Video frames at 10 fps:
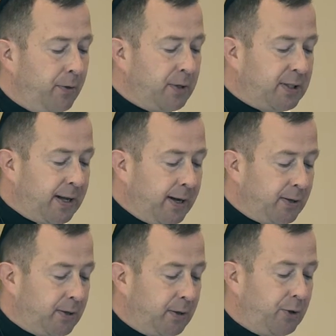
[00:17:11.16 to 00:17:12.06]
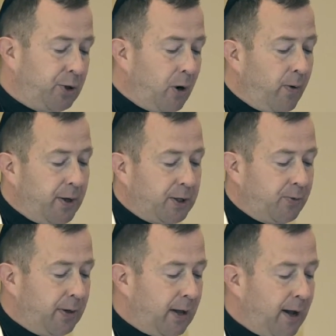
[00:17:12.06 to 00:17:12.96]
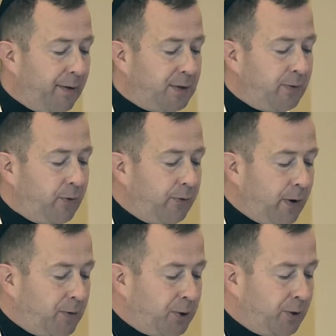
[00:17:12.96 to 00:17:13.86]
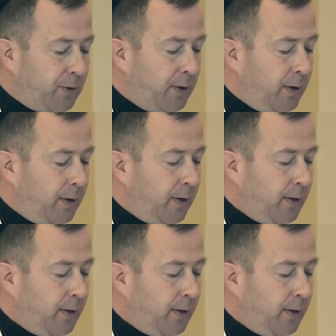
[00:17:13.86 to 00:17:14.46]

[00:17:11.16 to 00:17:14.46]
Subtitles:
The saints show us what lives of devotion,